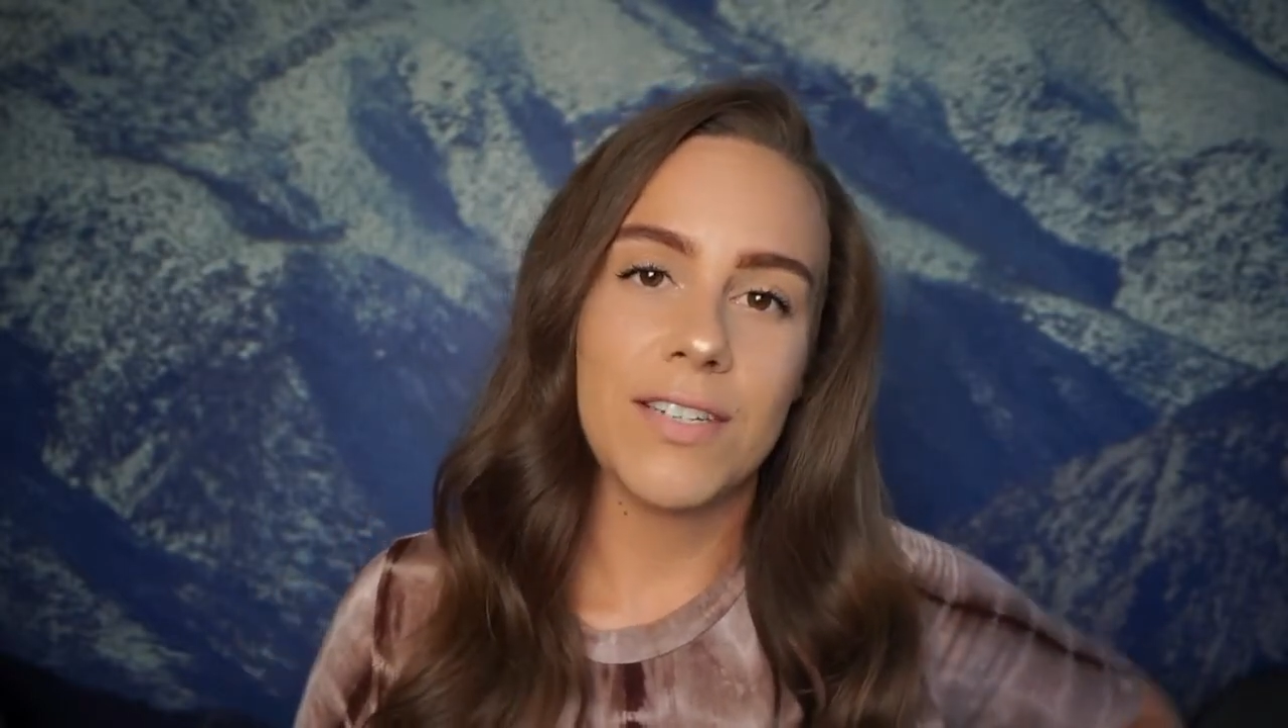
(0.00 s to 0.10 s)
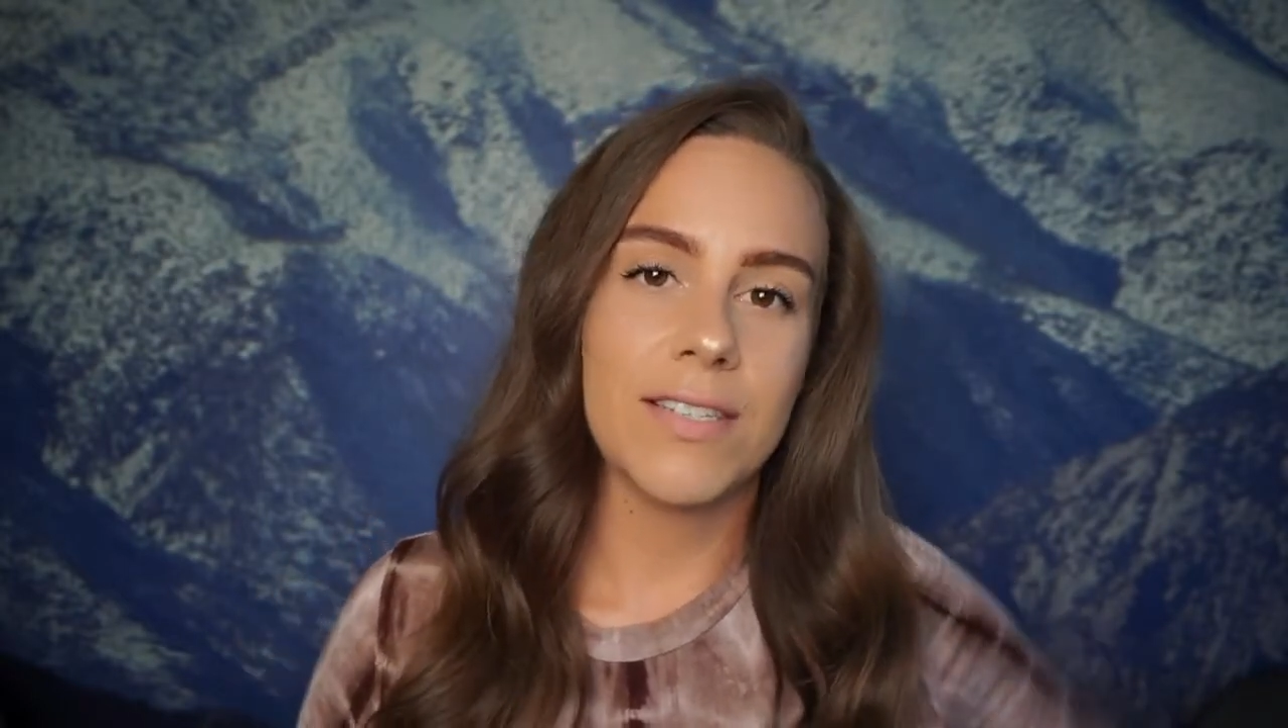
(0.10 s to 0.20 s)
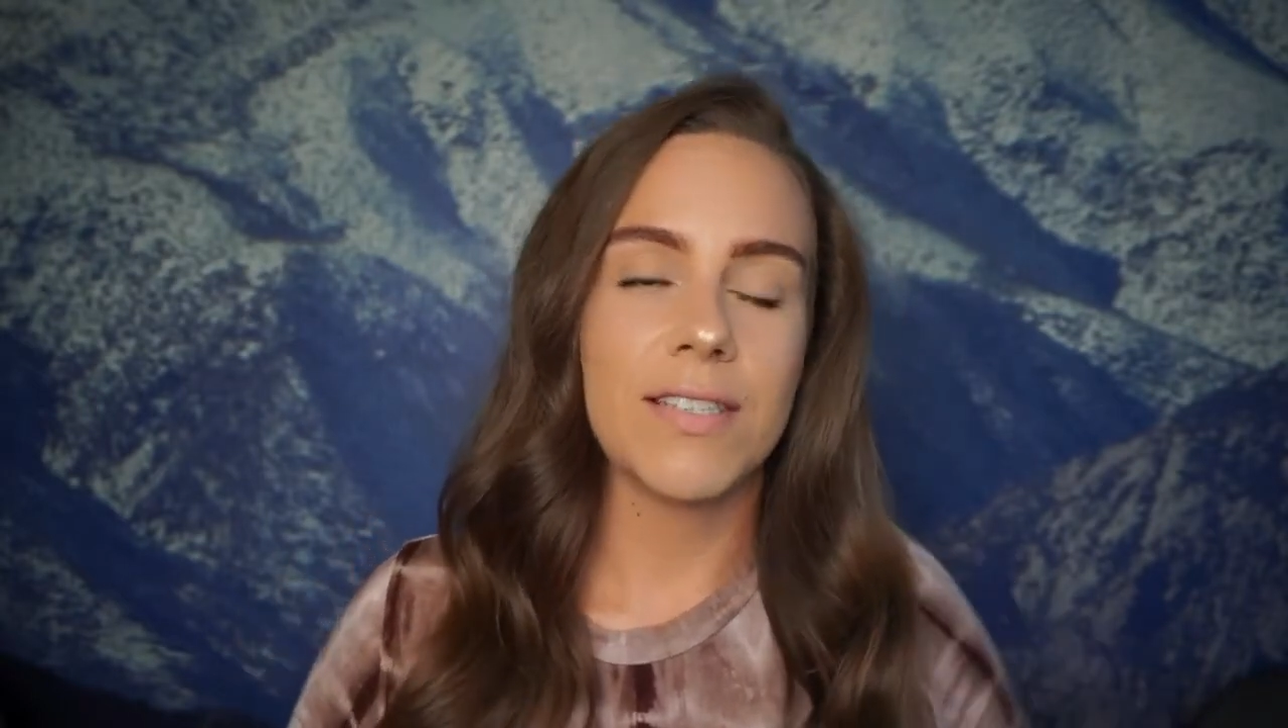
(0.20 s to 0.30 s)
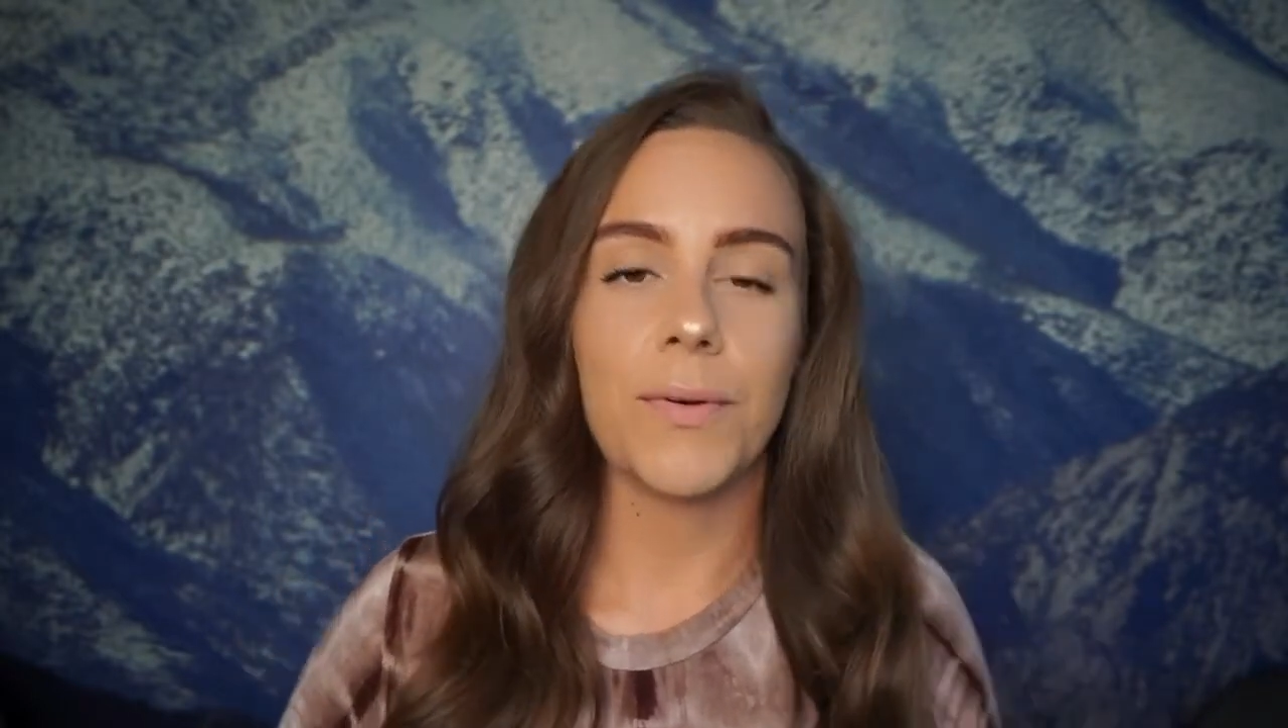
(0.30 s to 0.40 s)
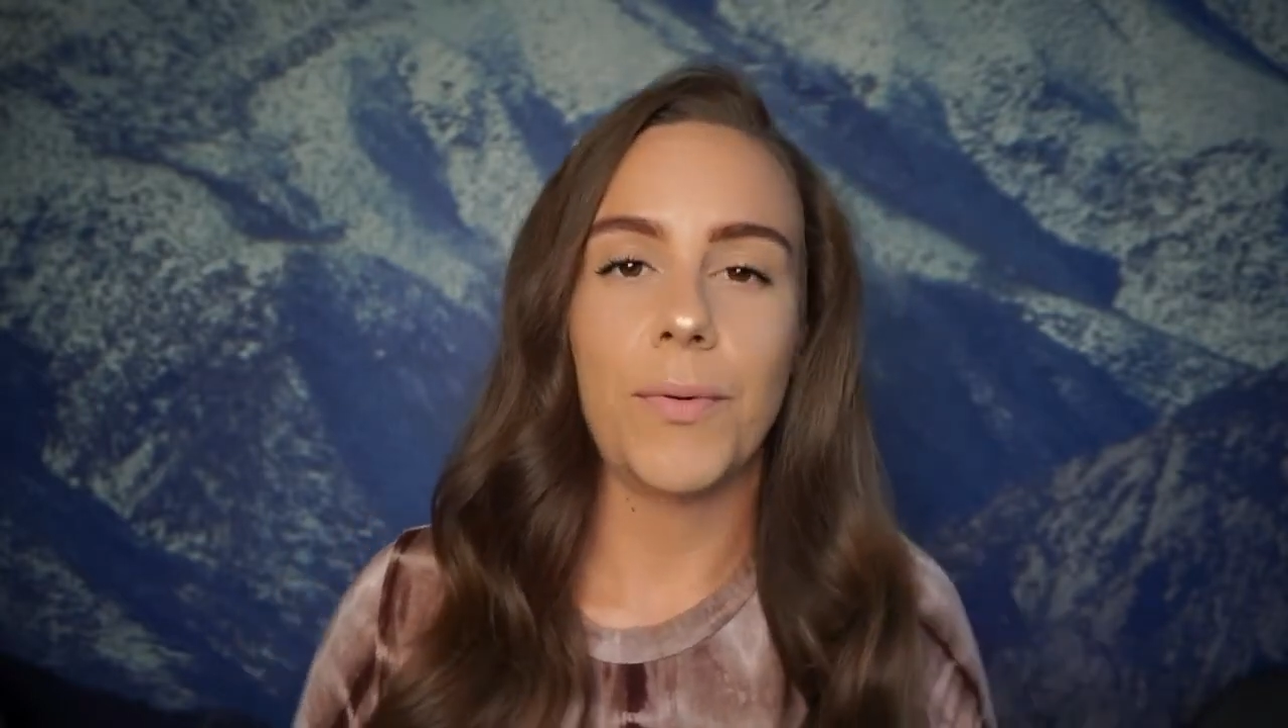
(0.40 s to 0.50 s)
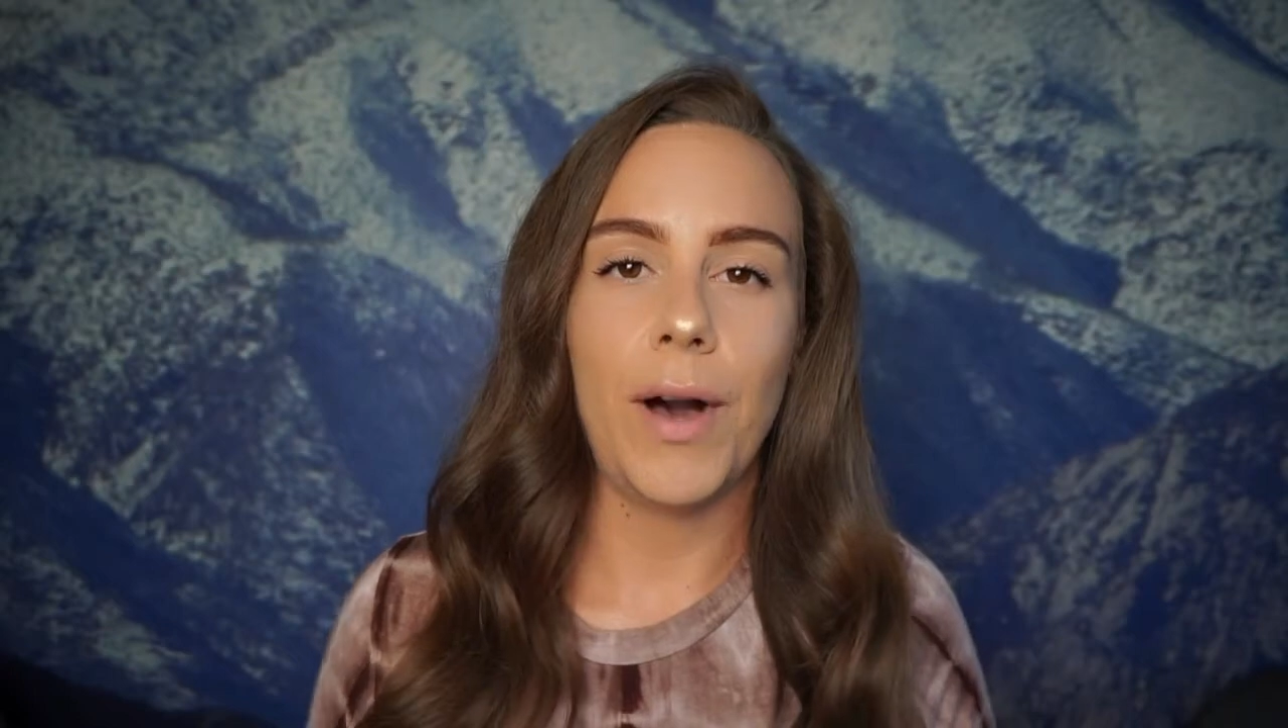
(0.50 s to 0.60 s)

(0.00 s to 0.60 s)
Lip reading: just stick with